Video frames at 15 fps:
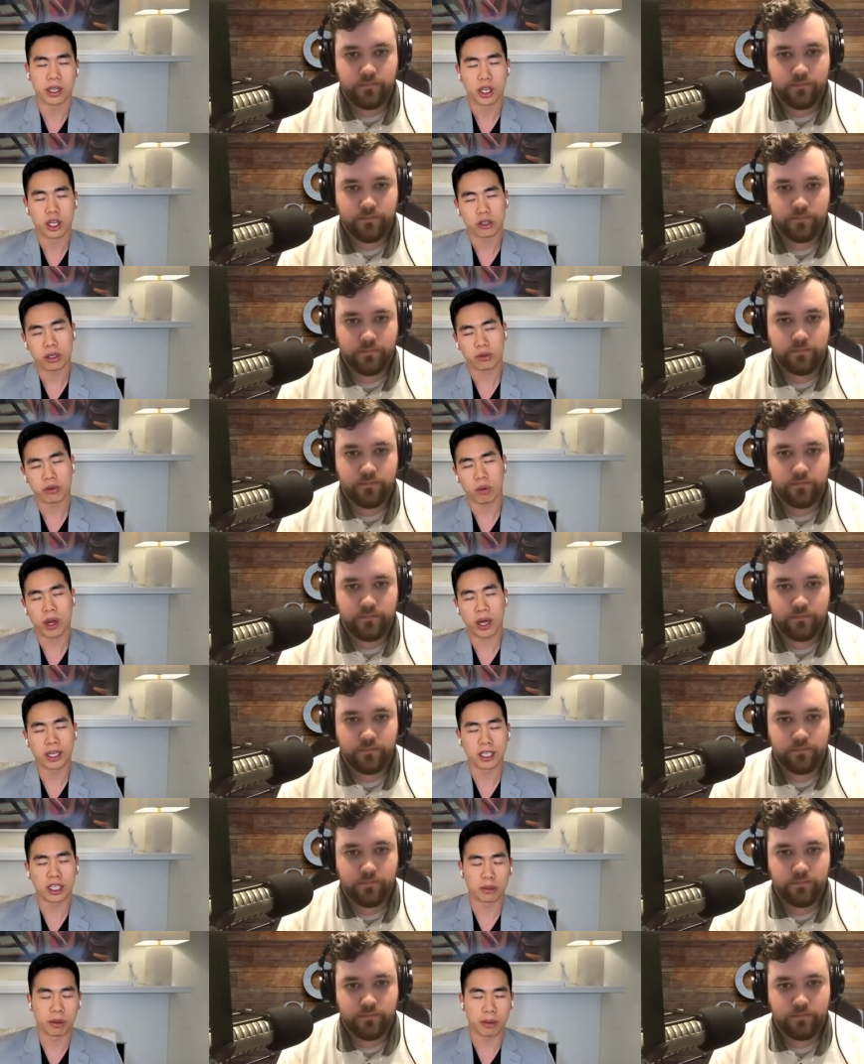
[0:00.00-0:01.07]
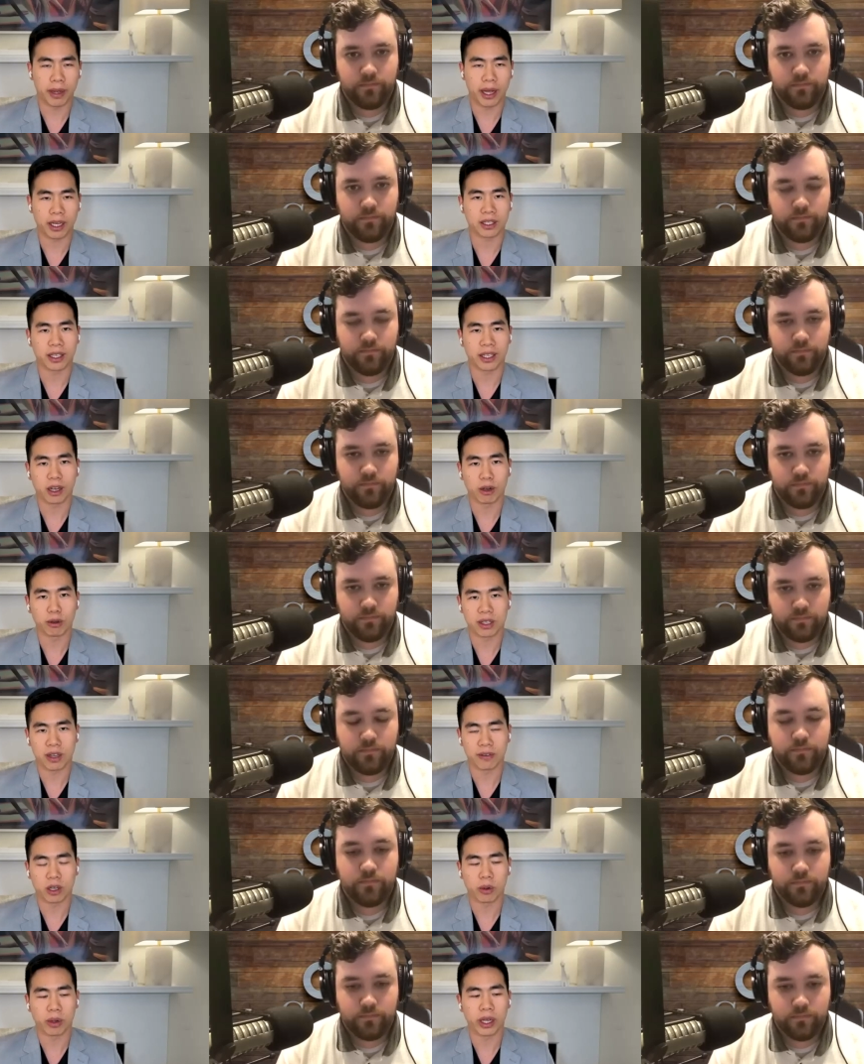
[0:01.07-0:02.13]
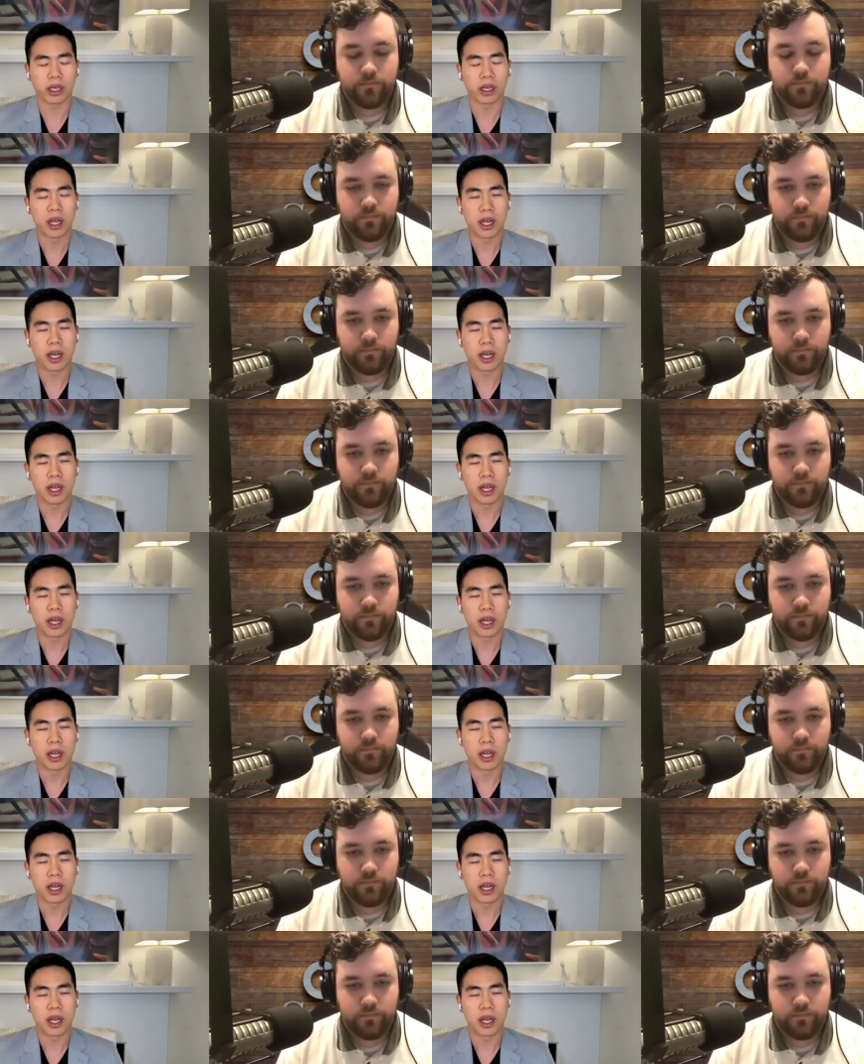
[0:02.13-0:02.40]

Speaker 1: So let's rewind a little bit back to like 07, 08